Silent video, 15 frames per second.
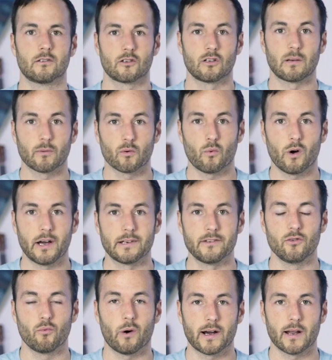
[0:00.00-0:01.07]
So number one,
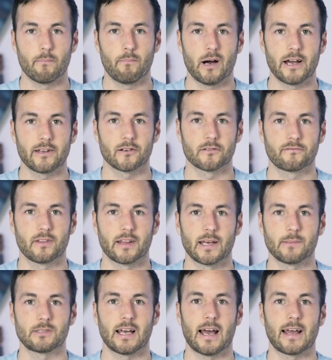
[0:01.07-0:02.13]
you want to buy your
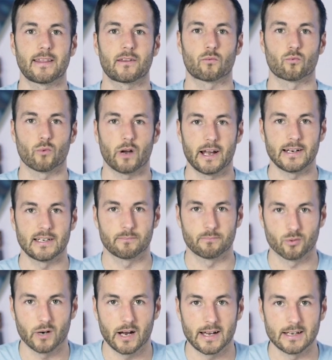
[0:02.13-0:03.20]
flips at the right
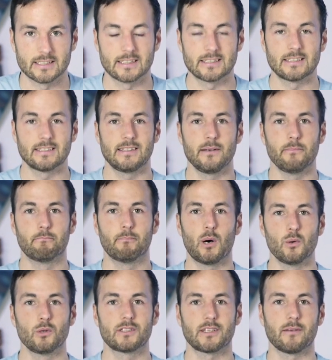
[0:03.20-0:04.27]
price. This is the
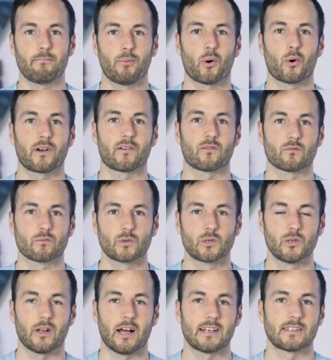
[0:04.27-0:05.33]
most important
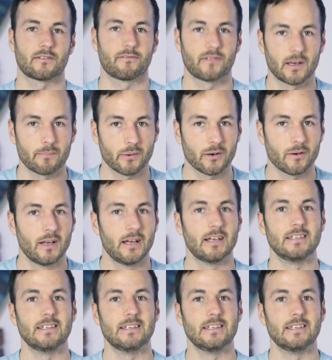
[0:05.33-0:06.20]
rule as a flipper.